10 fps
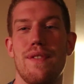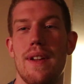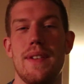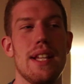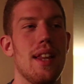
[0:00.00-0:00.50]

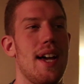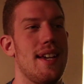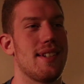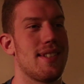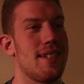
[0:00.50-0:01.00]
fifty
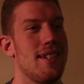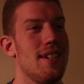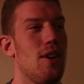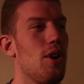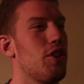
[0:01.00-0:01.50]
likes
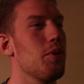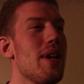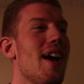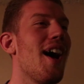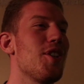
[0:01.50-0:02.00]
or
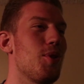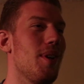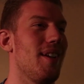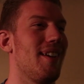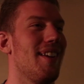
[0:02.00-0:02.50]
three hundred.